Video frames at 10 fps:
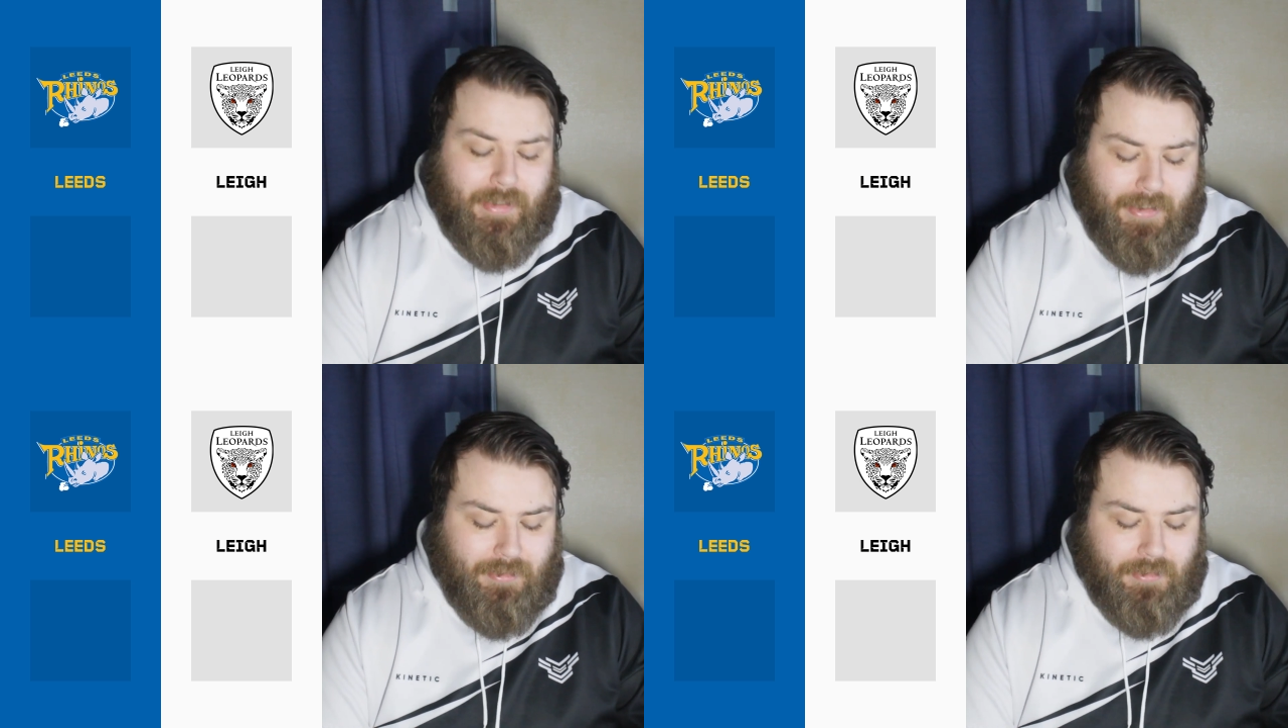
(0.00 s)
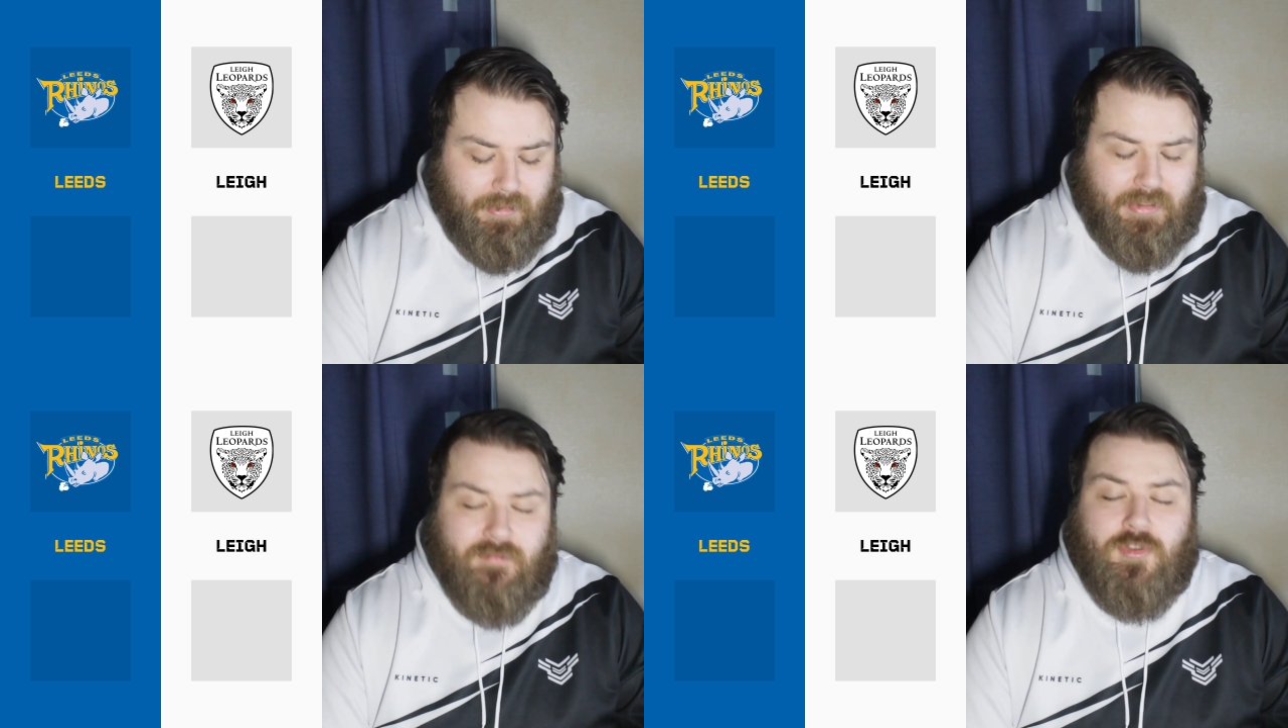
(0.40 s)
I think
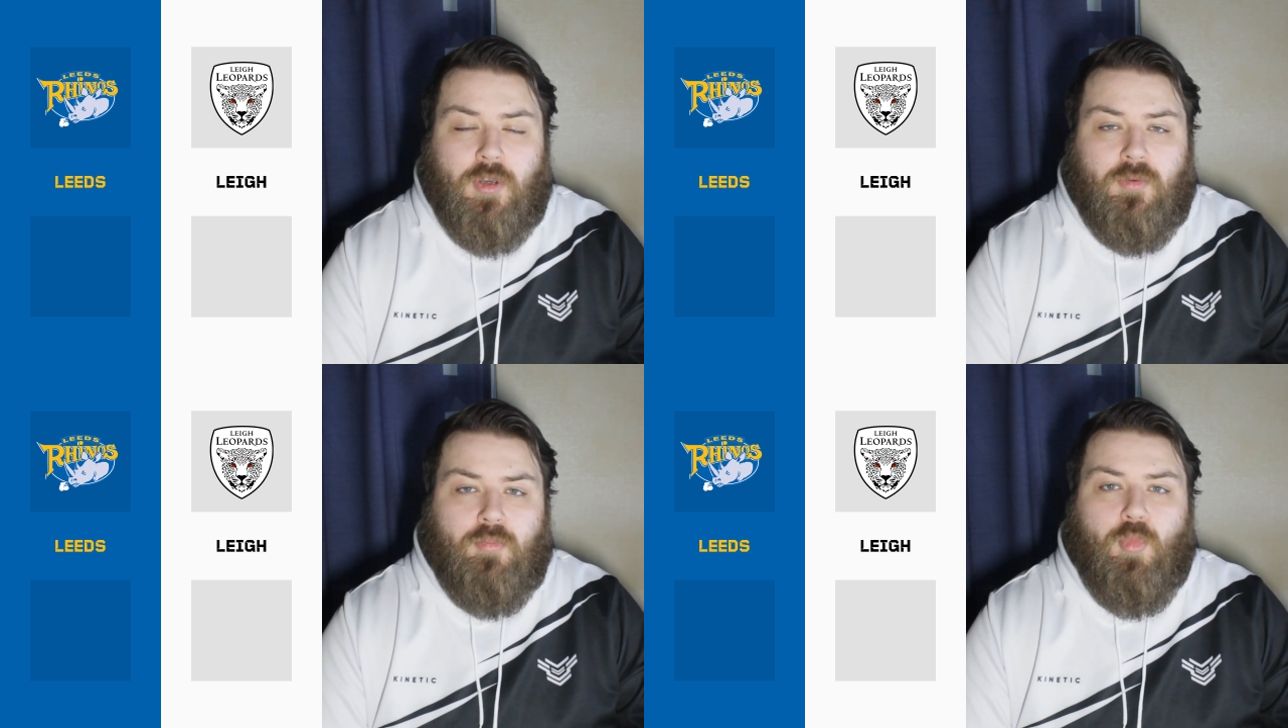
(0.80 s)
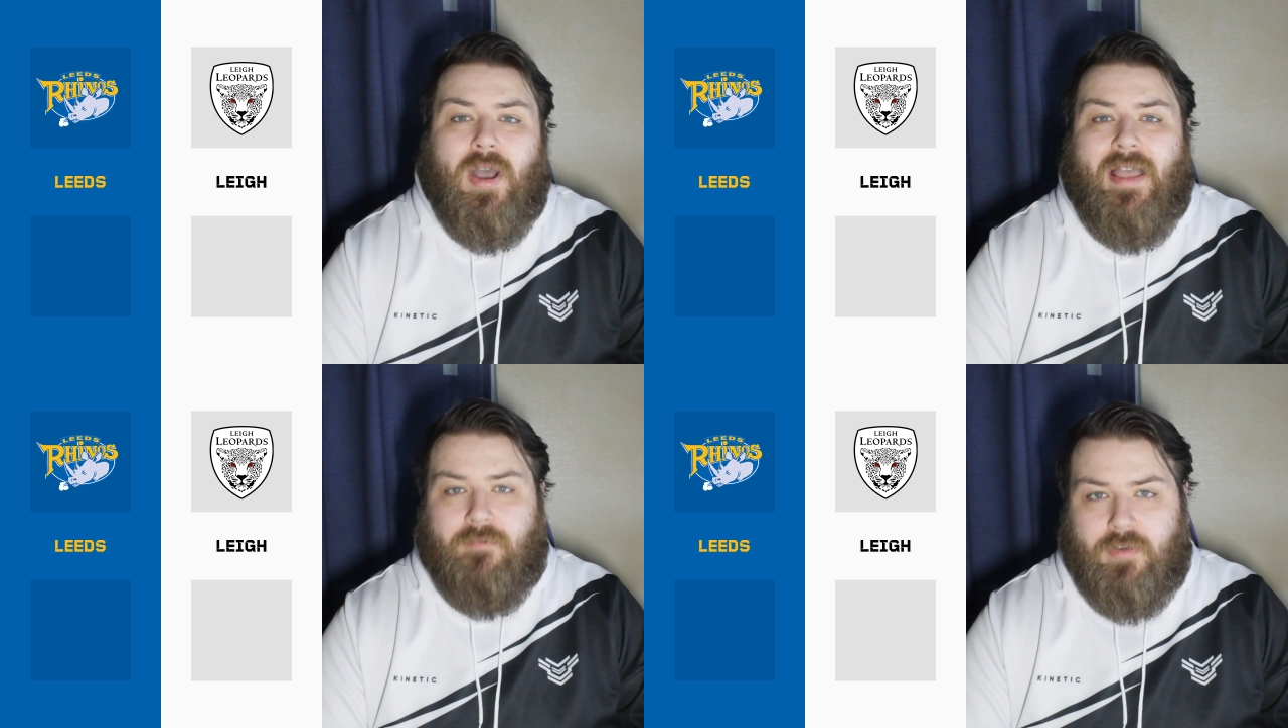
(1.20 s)
Leeds have shown more
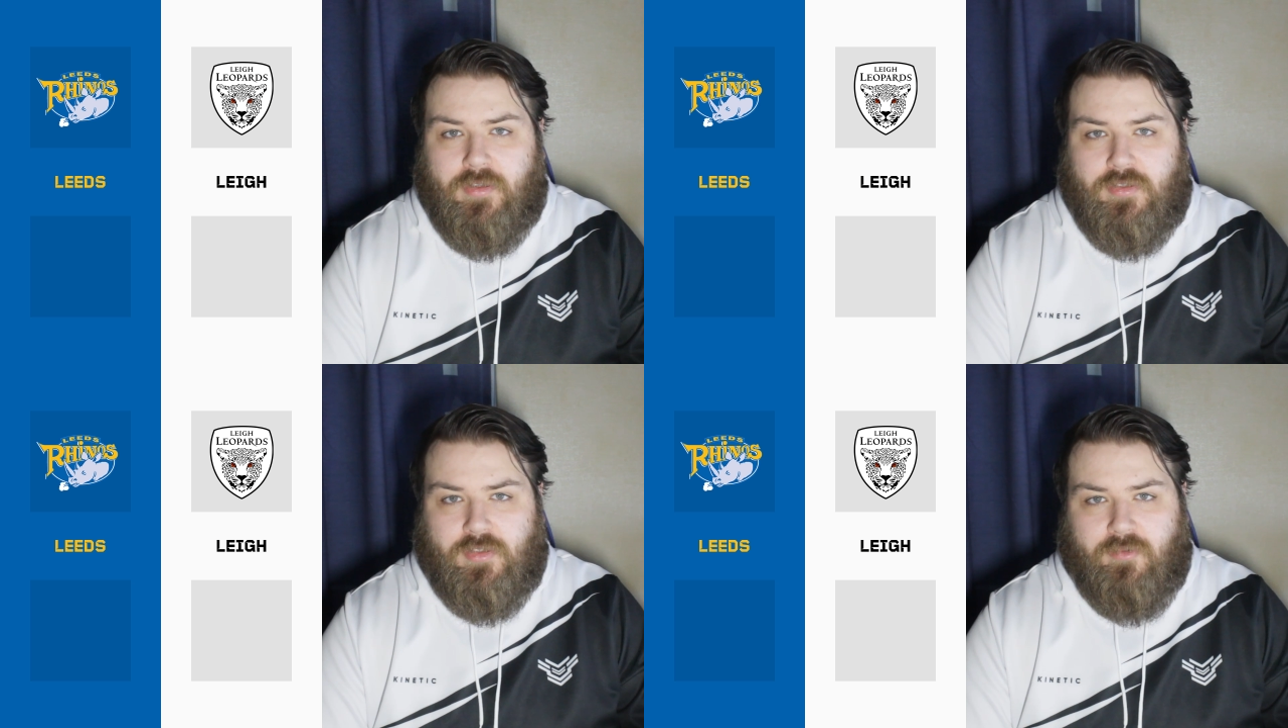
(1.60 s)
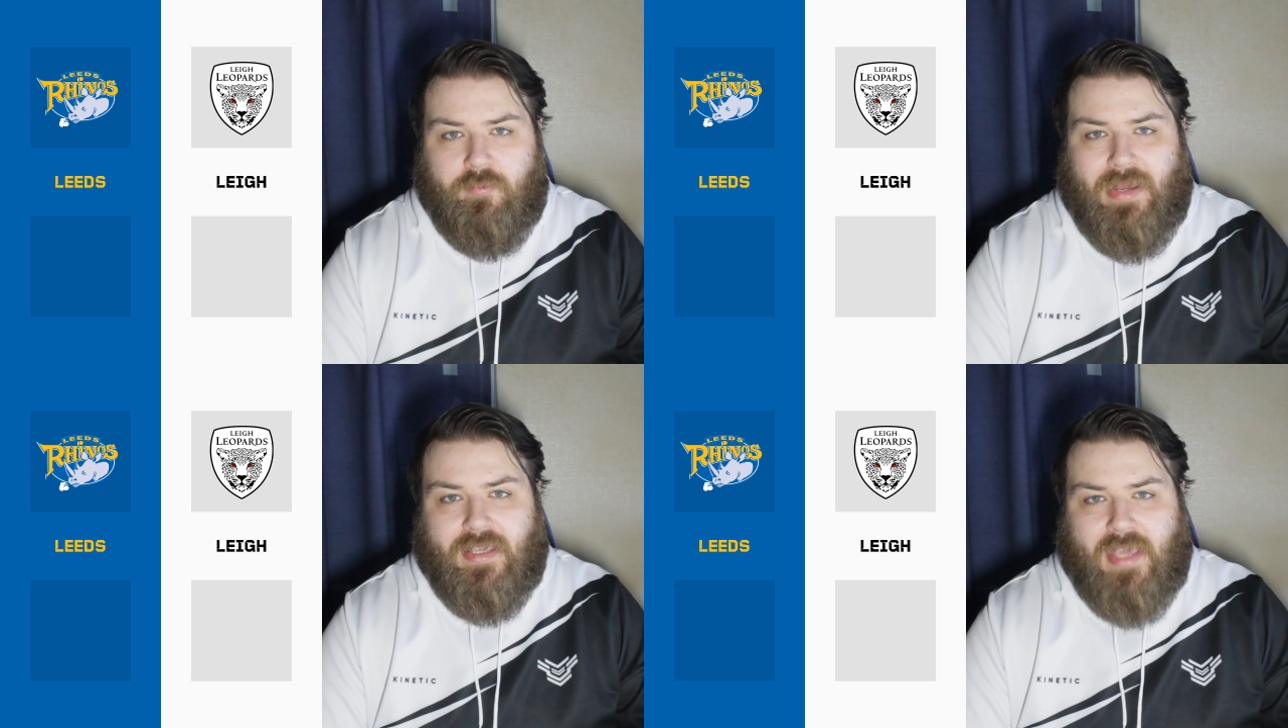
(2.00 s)
evidence
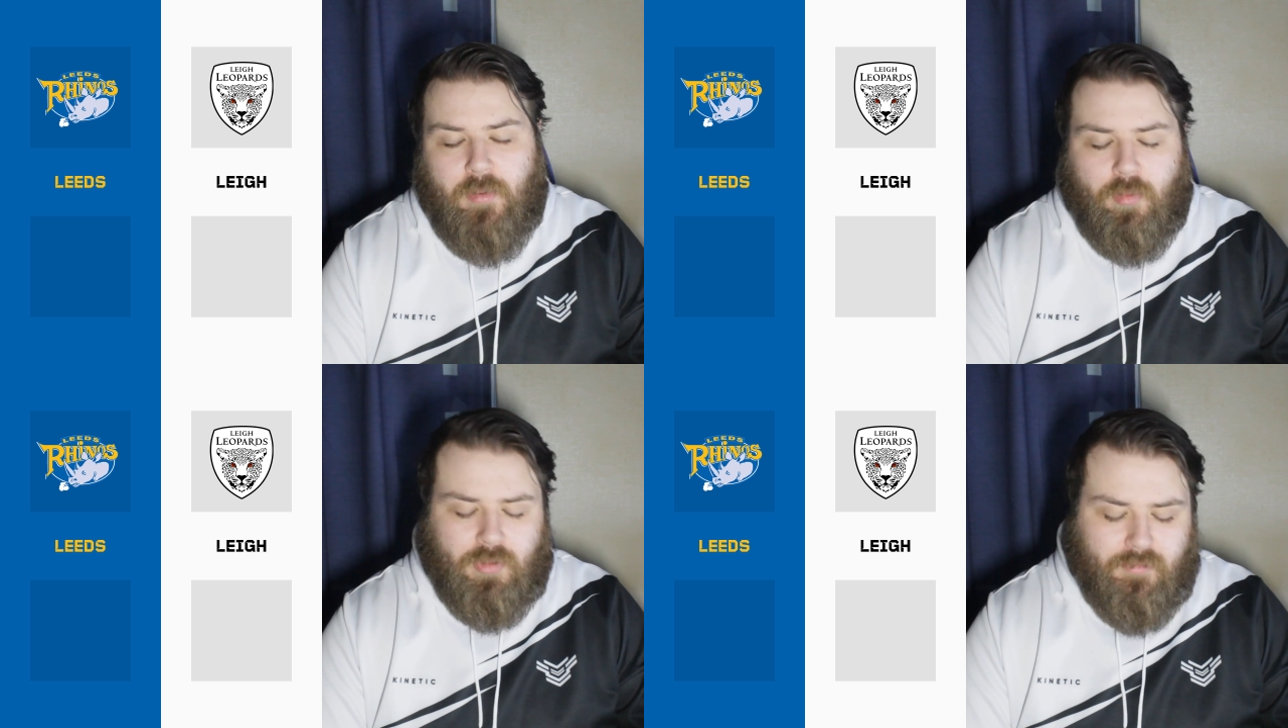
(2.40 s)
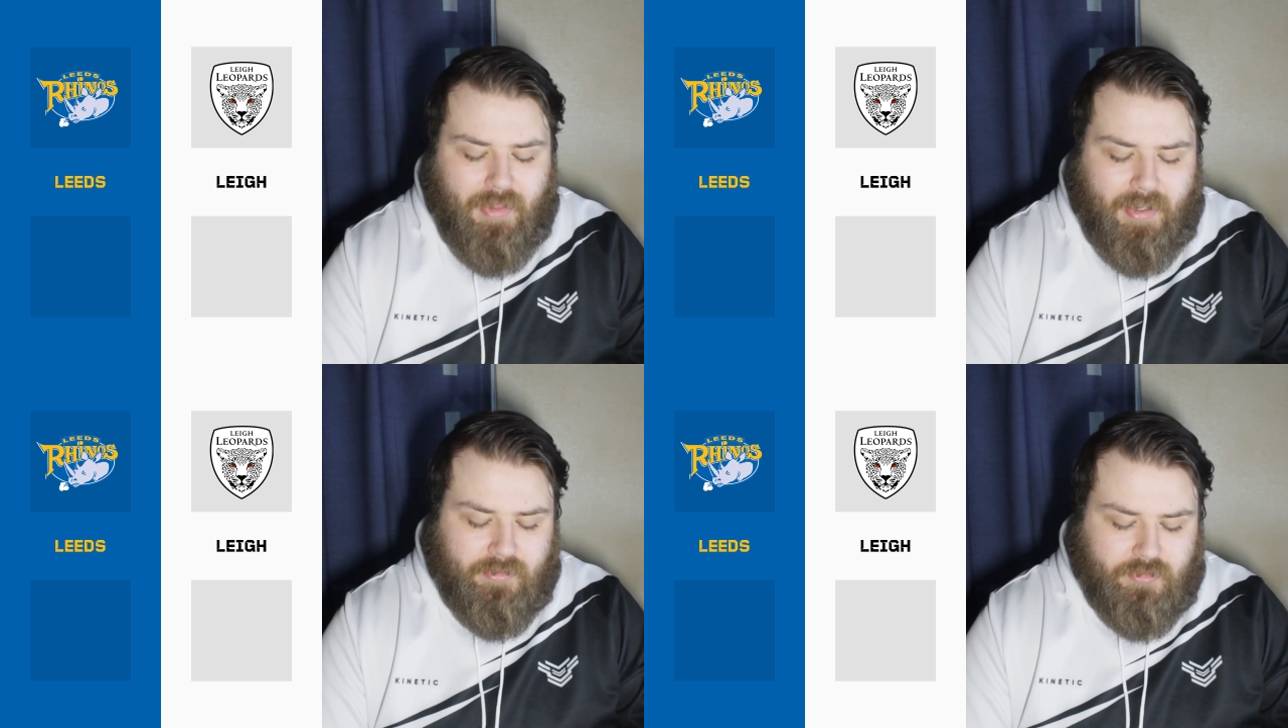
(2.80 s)
of being capable of that.